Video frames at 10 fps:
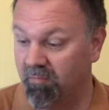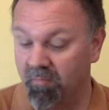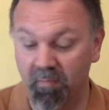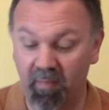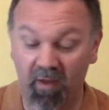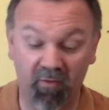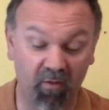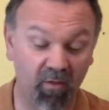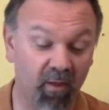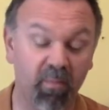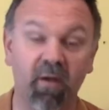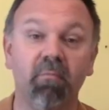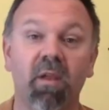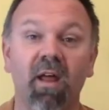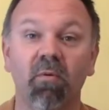basically a bit of
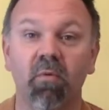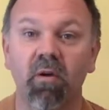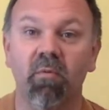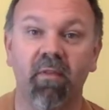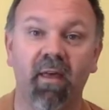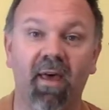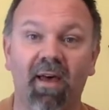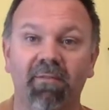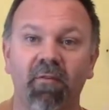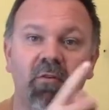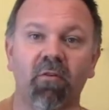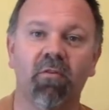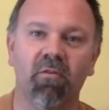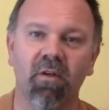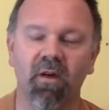plywood with a half of a circle
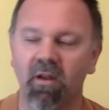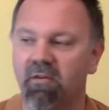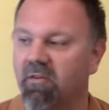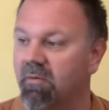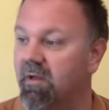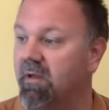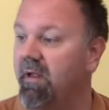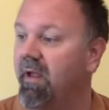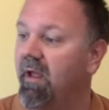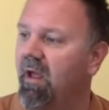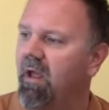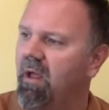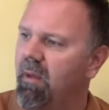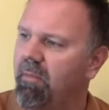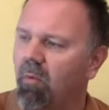cut into it.
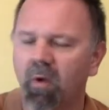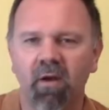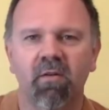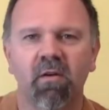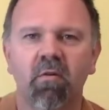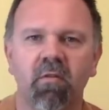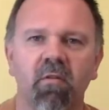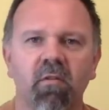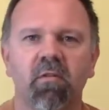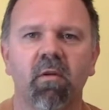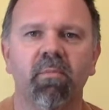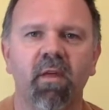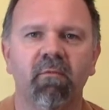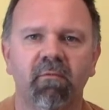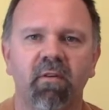But what it shows us is
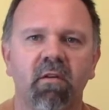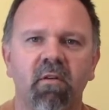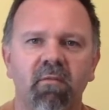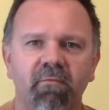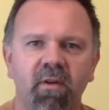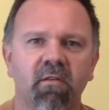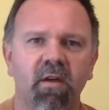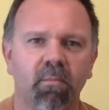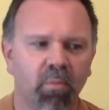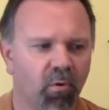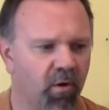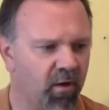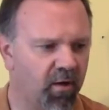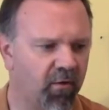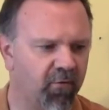something very, very
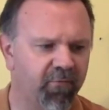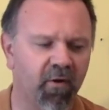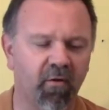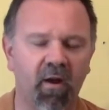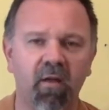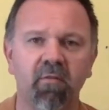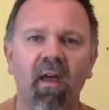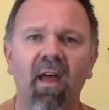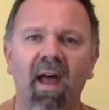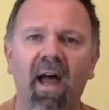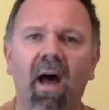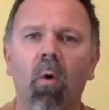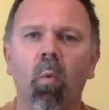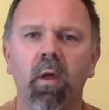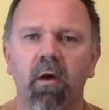important as far as how
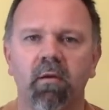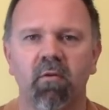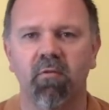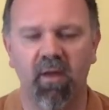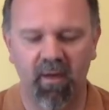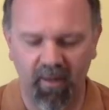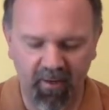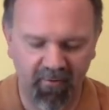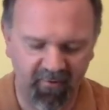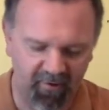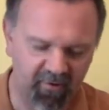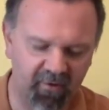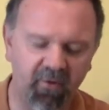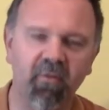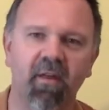we understand energy. And to do
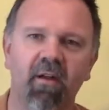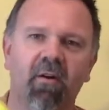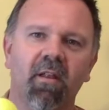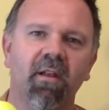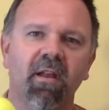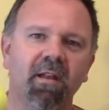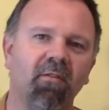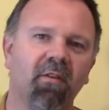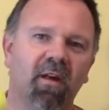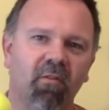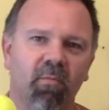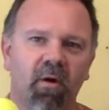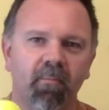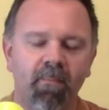that, all I need is a tennis ball.